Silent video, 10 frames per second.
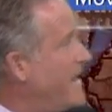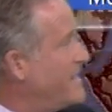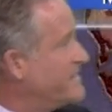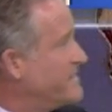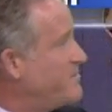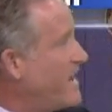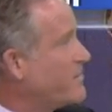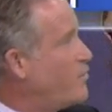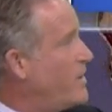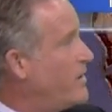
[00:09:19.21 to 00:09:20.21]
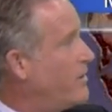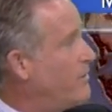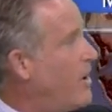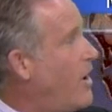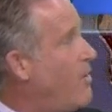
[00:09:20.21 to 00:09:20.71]
I suspect
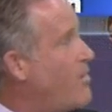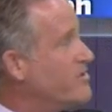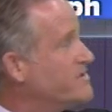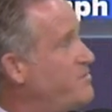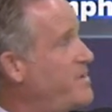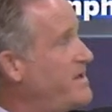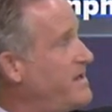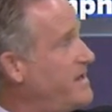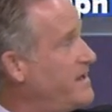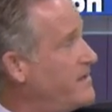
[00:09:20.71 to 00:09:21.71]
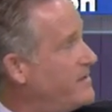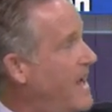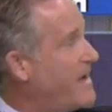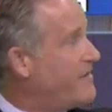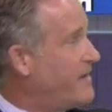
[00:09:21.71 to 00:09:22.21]
will almost be
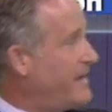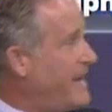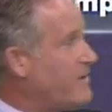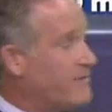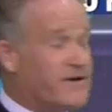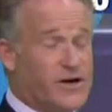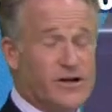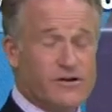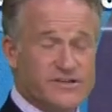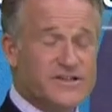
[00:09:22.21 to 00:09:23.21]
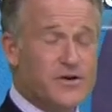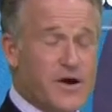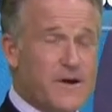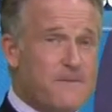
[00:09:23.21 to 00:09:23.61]
out of the lake or very close to it.